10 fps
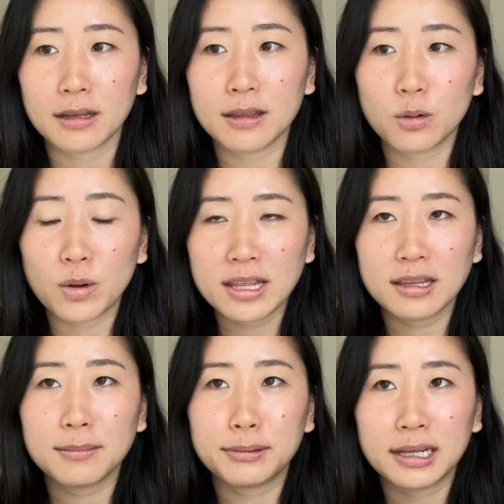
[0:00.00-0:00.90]
the way that
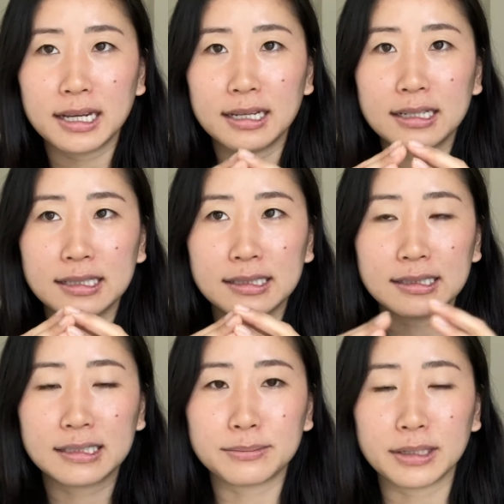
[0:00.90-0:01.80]
the plane is
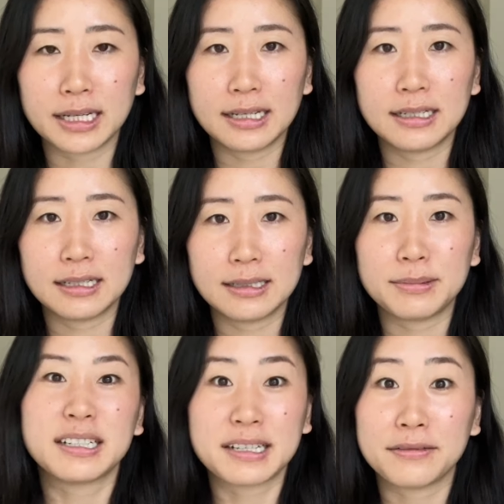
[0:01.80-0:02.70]
displayed,
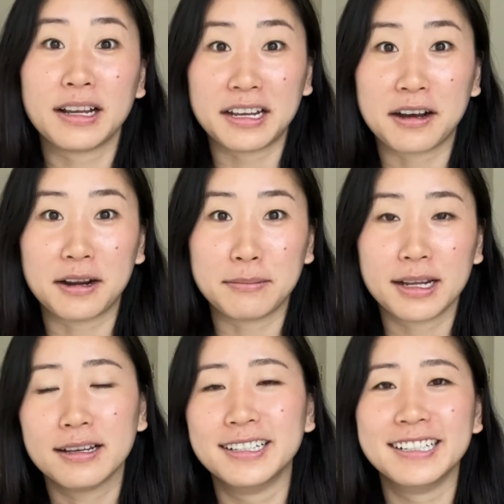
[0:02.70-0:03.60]
because I fly
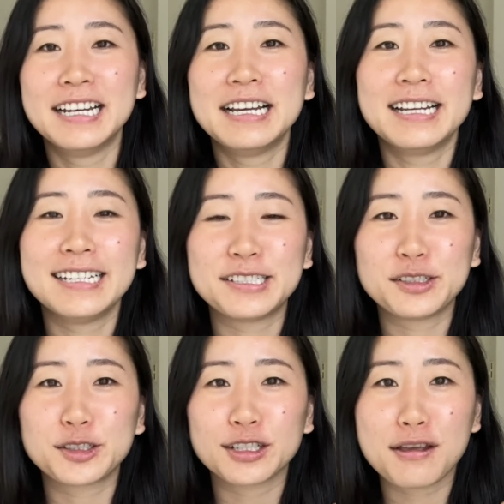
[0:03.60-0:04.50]
economy, it's
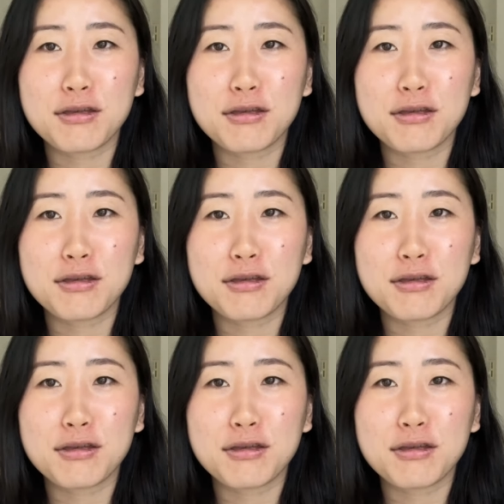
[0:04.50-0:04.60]
usually